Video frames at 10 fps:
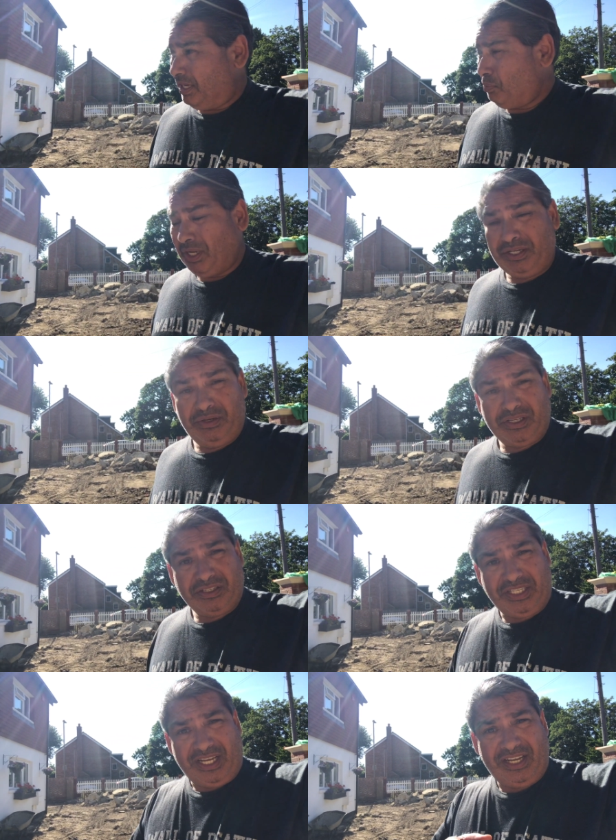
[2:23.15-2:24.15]
and what I'll do is I'll
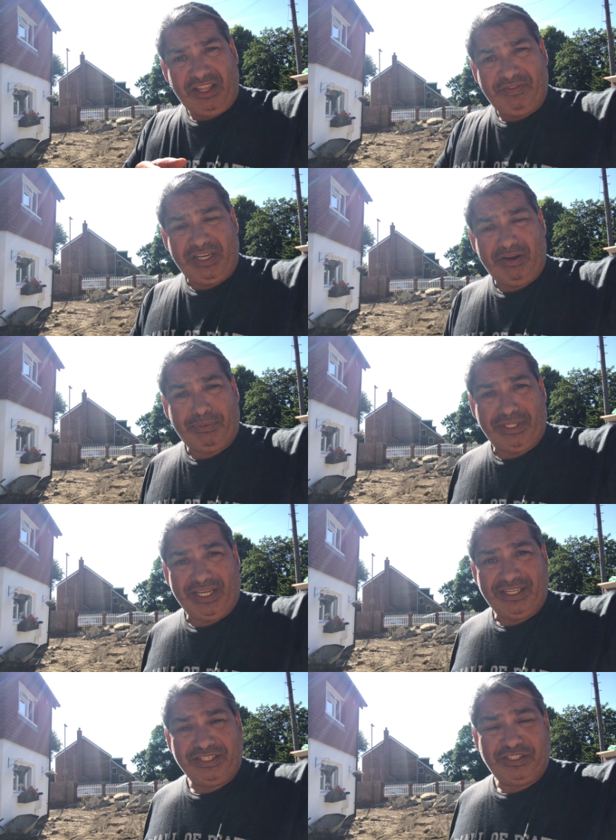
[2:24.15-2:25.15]
stick another video up at the end